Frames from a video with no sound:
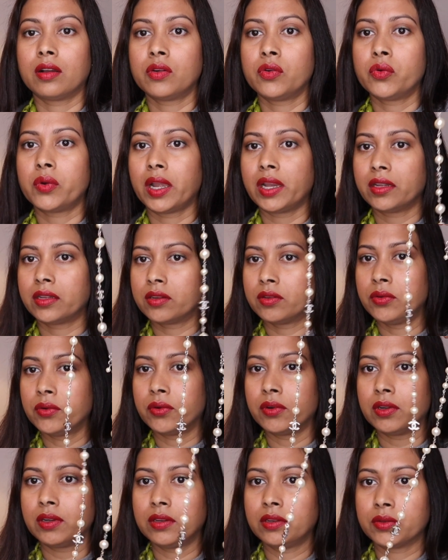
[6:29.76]
white
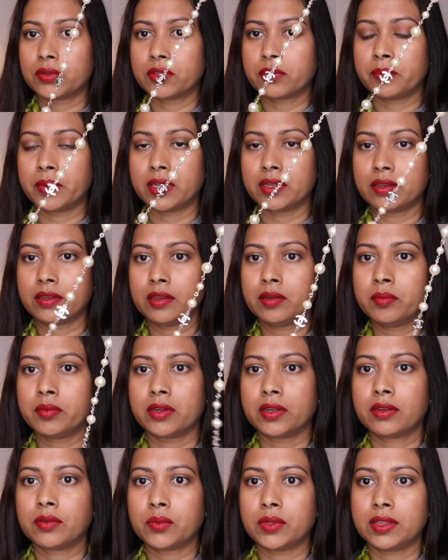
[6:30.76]
gold looks better,
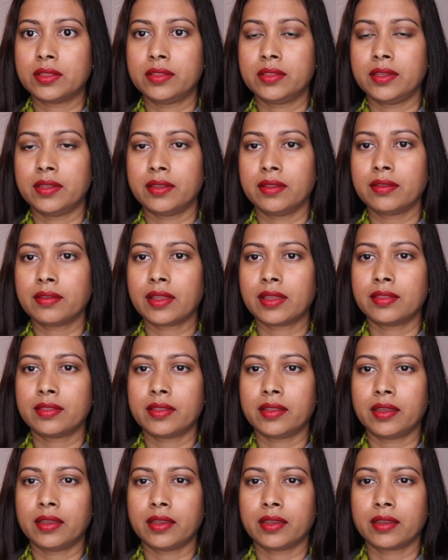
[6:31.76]
but with this I
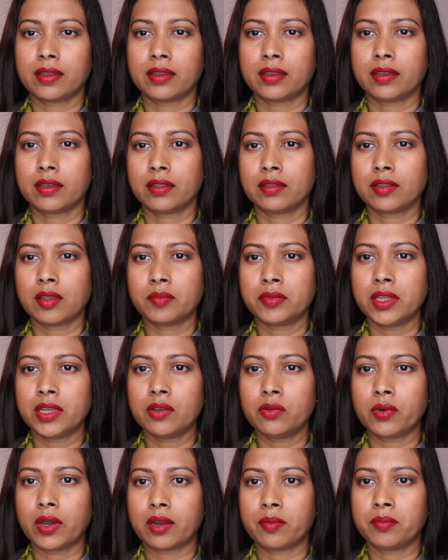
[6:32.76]
think
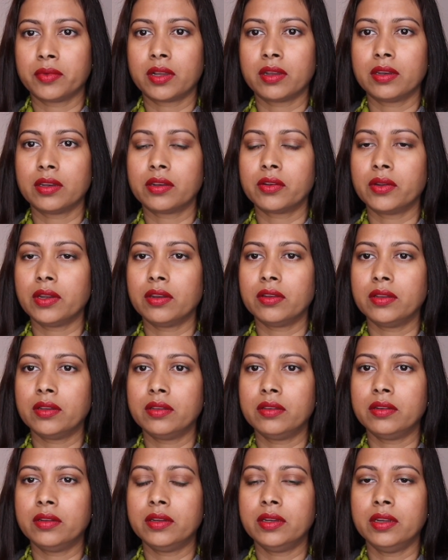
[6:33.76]
something warm color will look
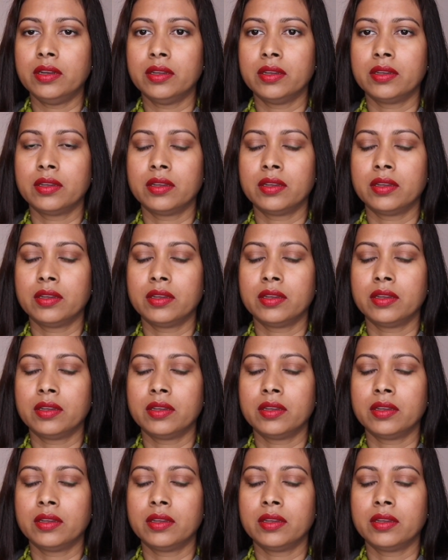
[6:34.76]
good.